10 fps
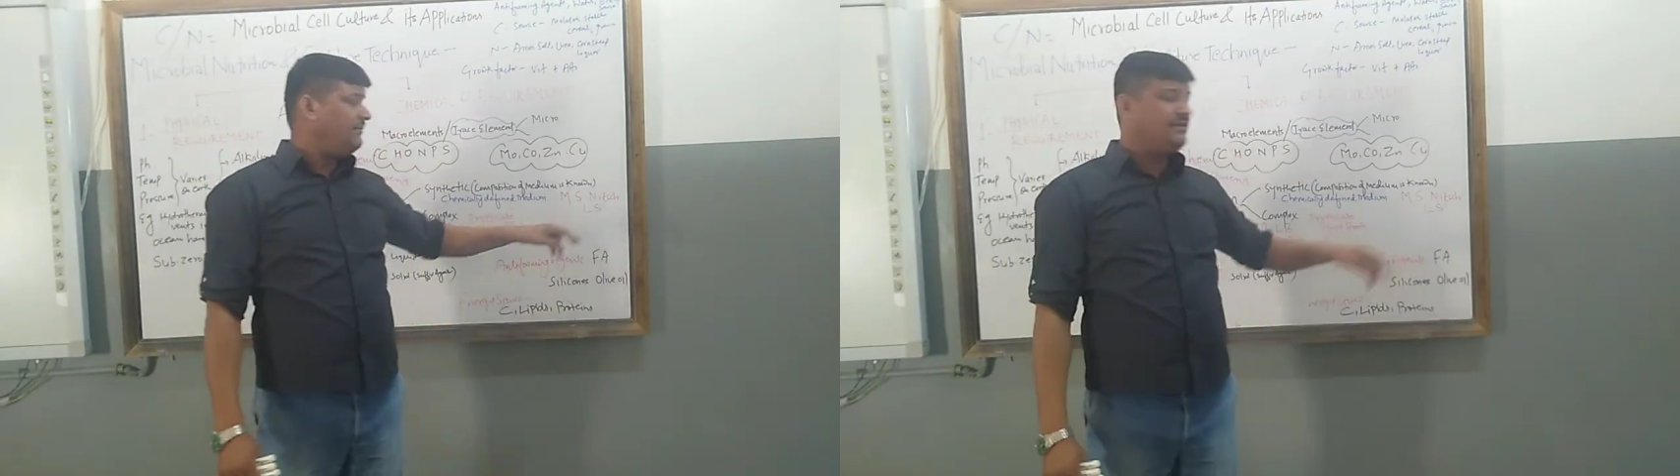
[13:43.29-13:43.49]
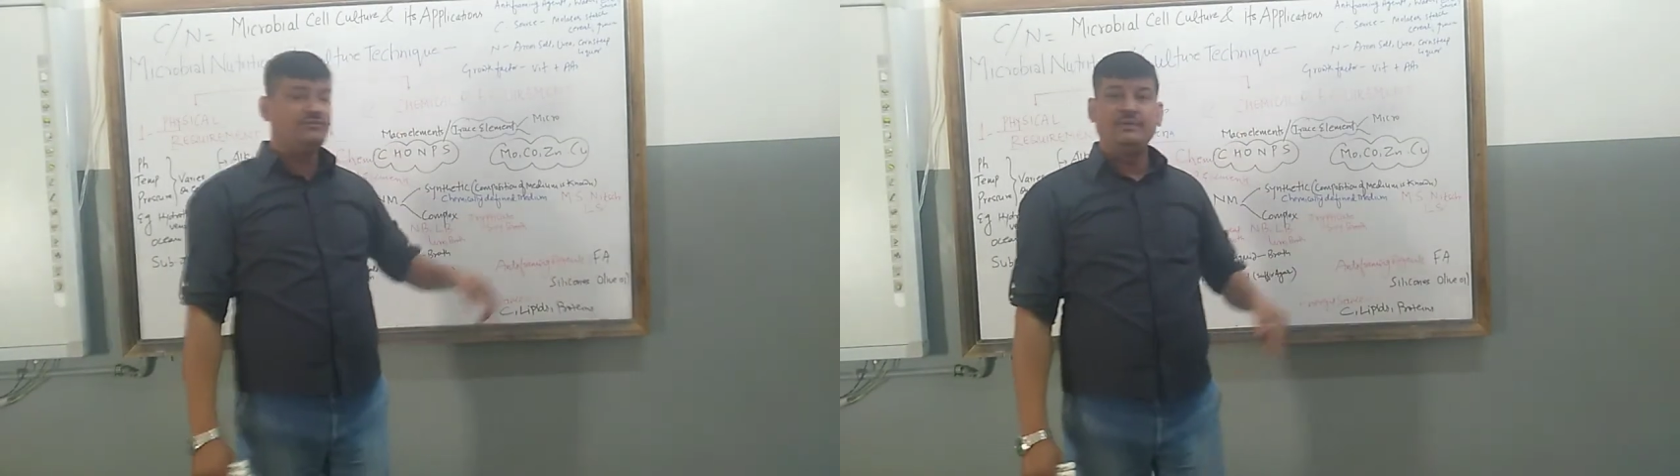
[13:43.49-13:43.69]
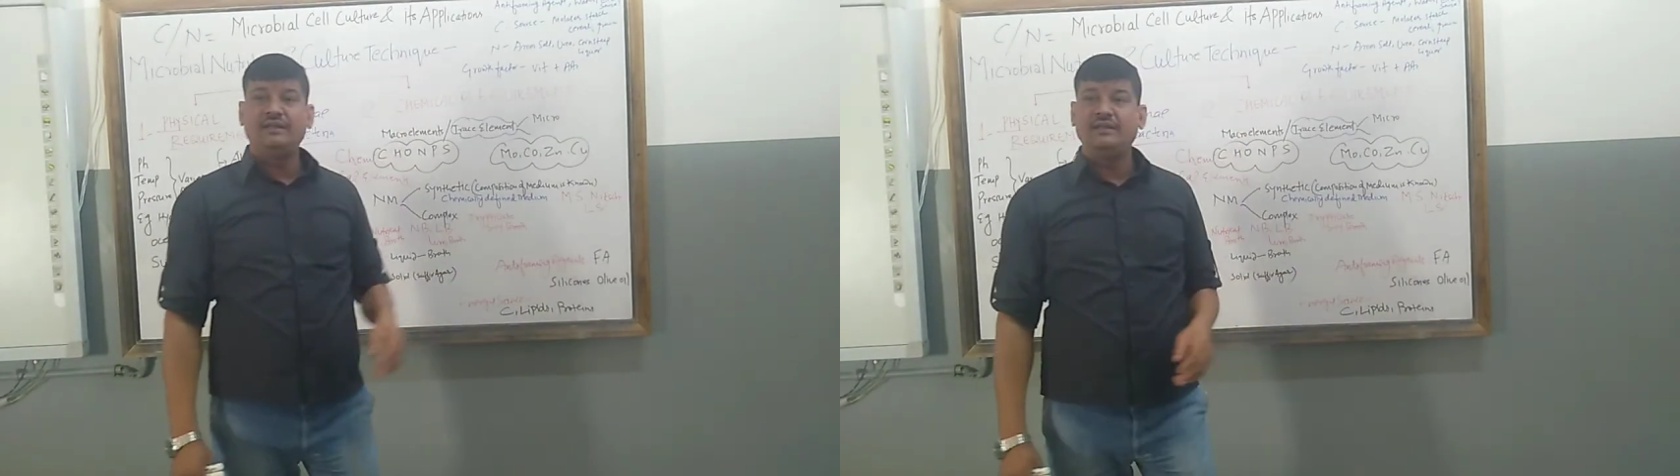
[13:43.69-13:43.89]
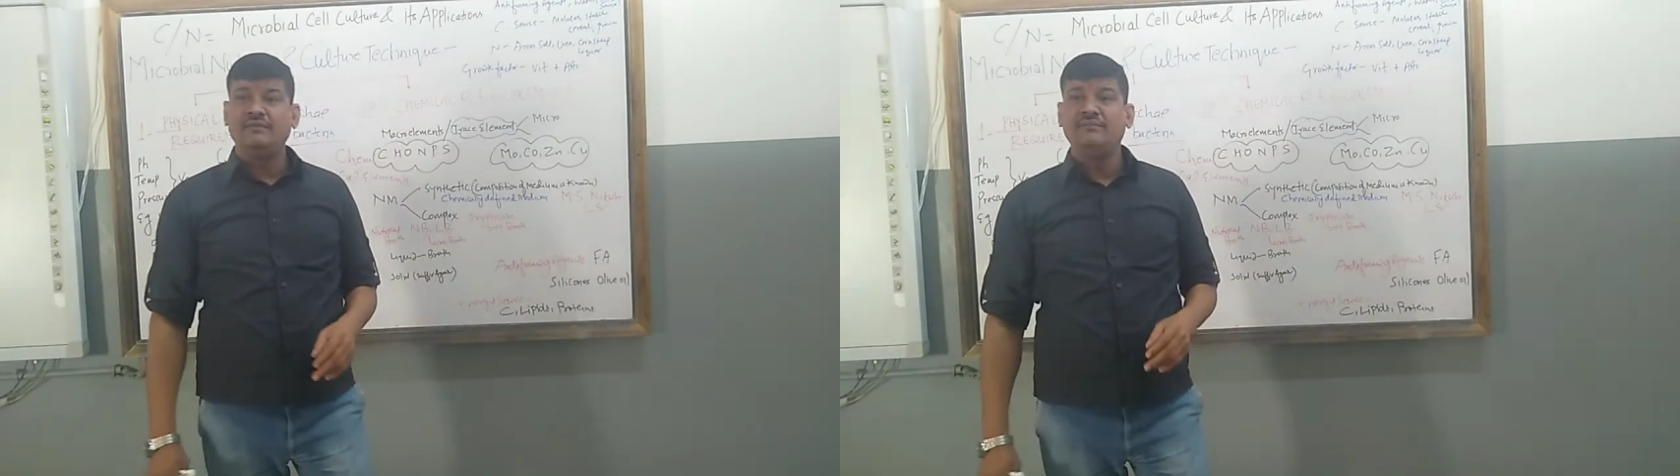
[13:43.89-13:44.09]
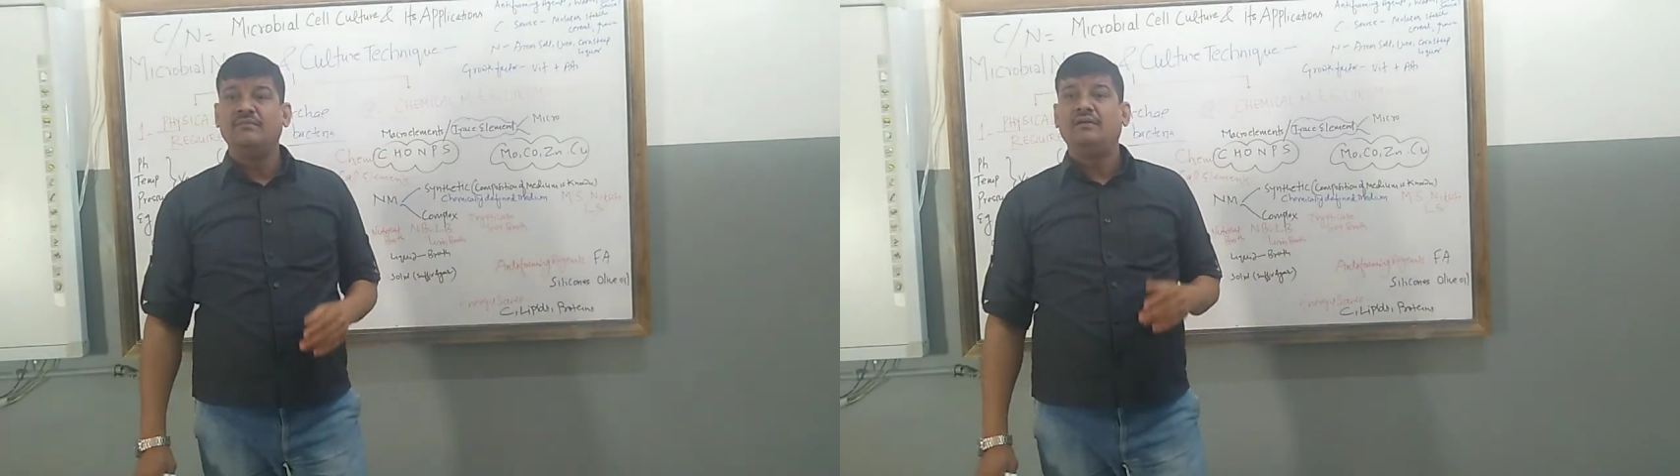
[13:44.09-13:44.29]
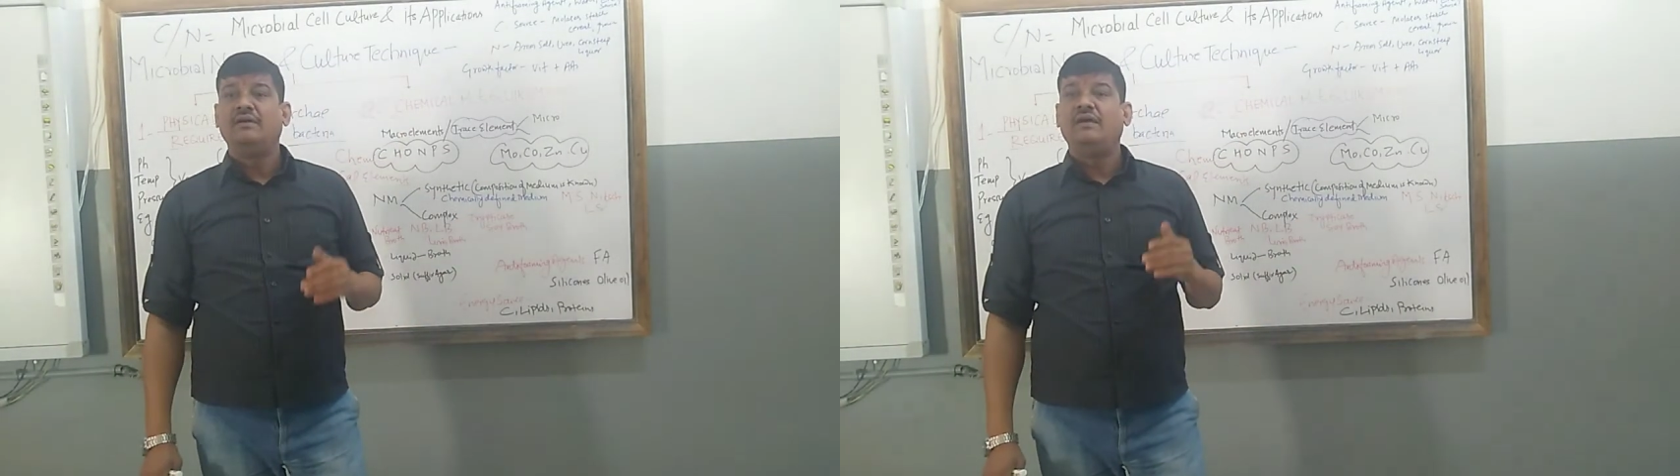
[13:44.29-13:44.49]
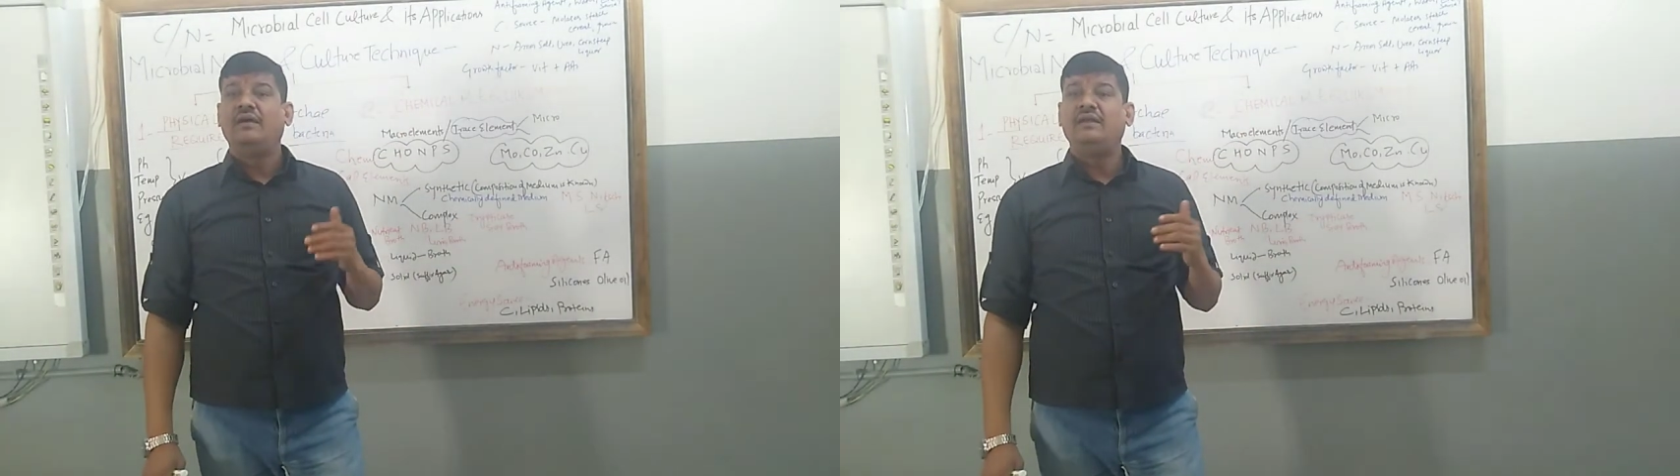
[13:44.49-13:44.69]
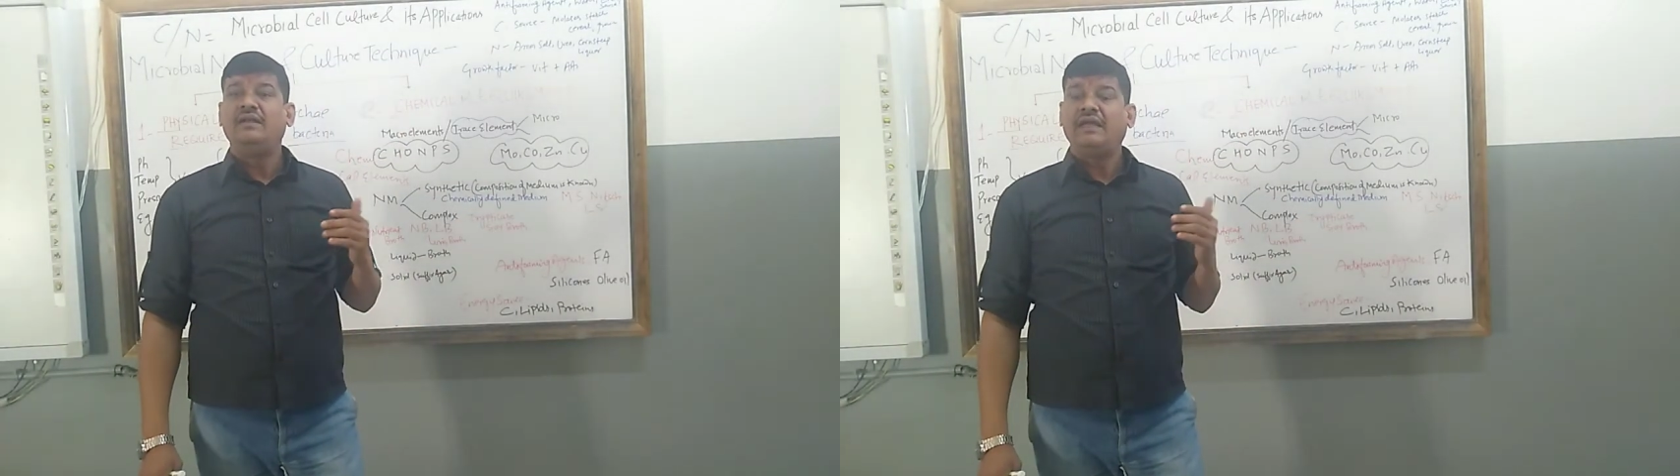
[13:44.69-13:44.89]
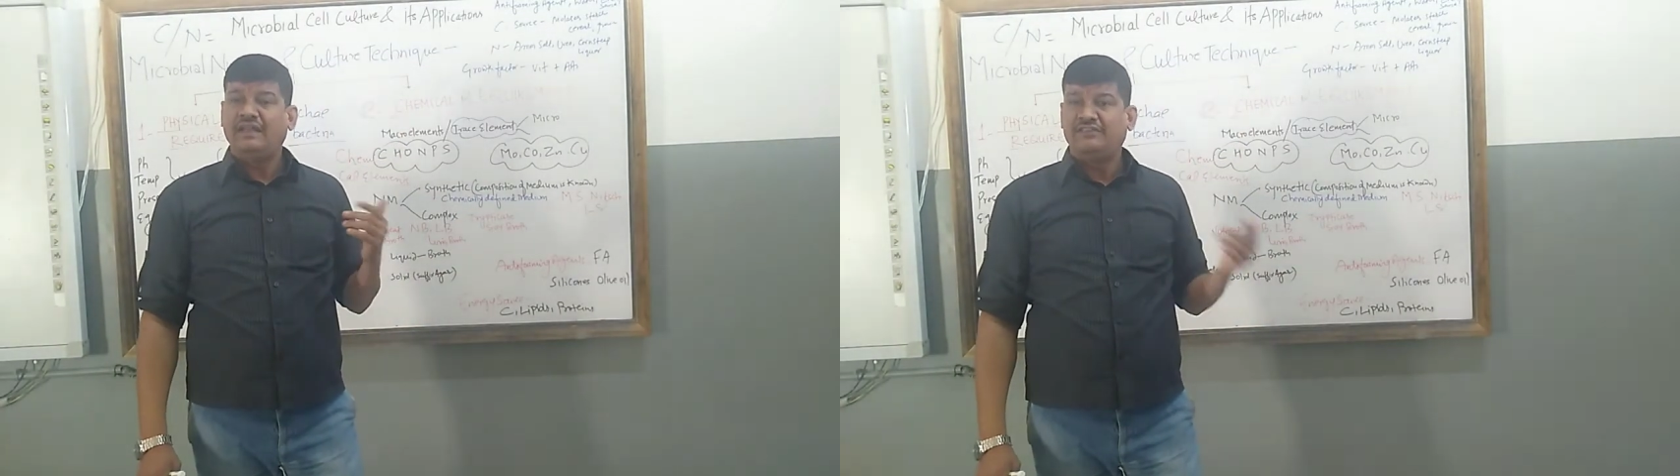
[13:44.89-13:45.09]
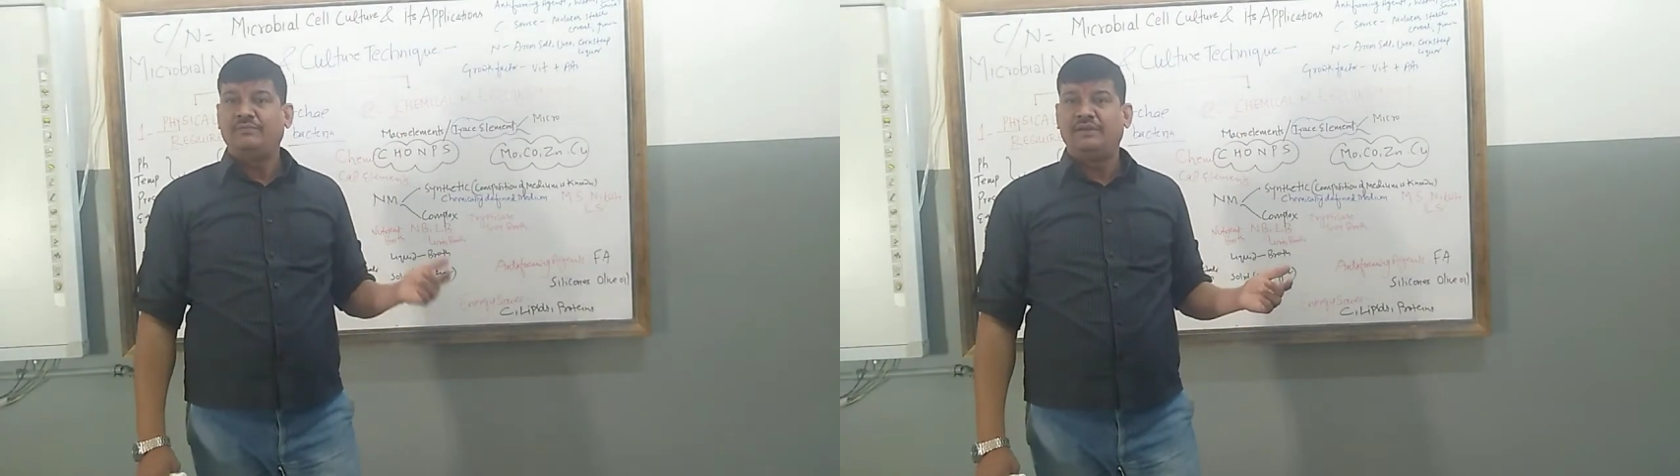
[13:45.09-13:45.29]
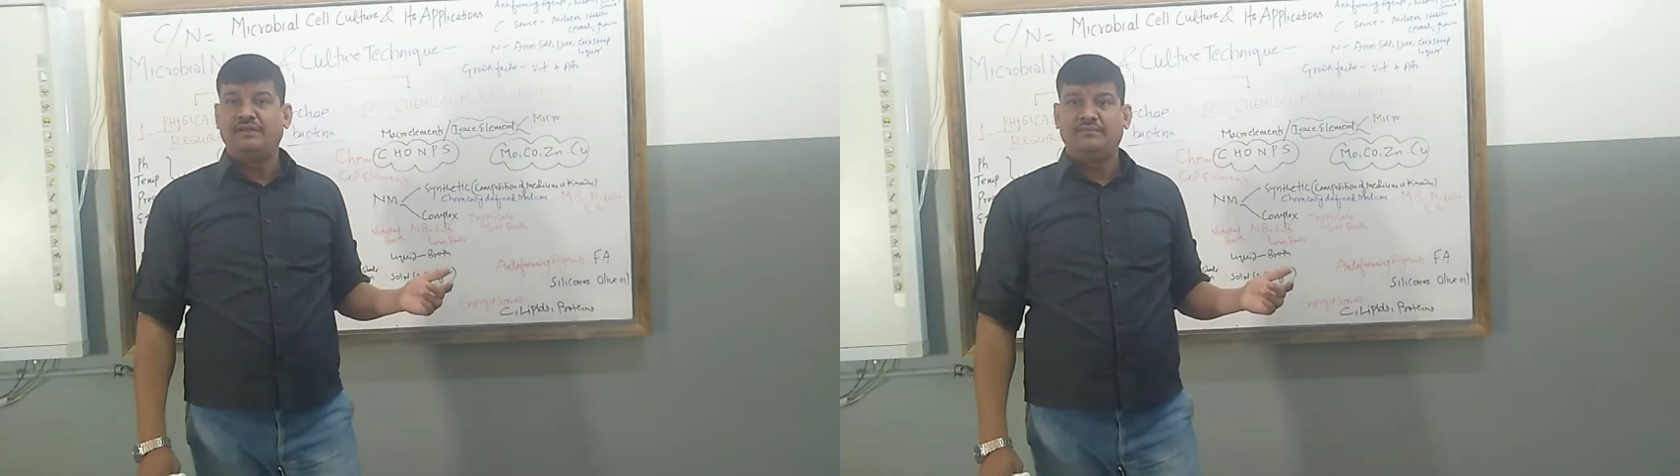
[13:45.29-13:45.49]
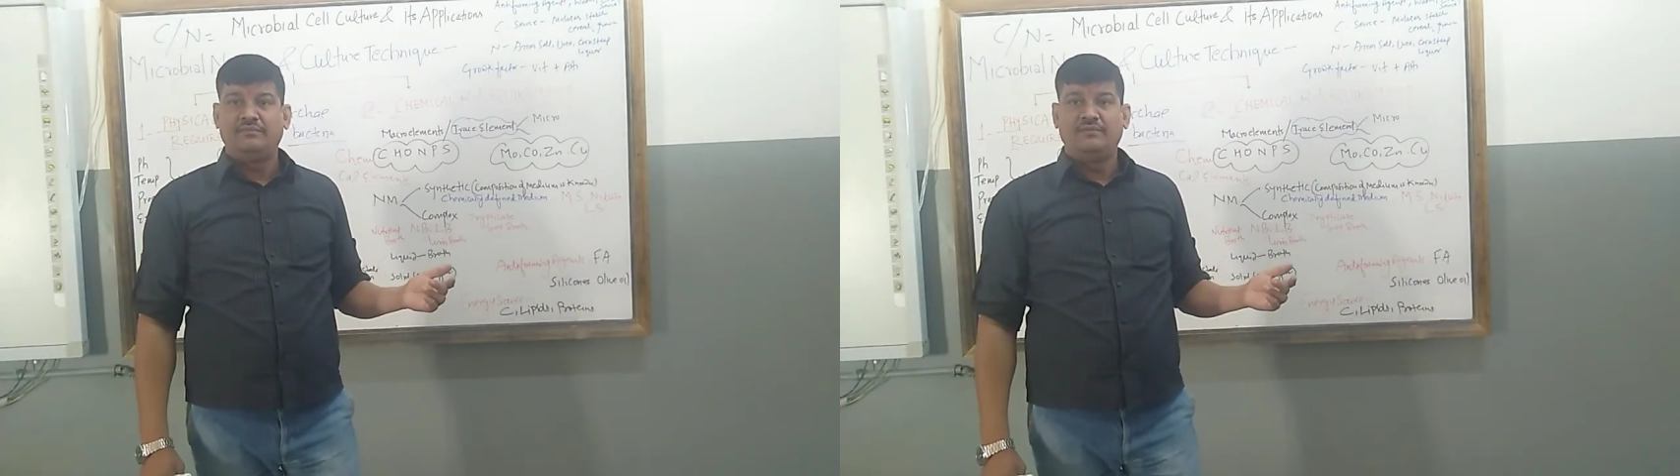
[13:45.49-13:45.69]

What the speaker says: MS medium and LS medium.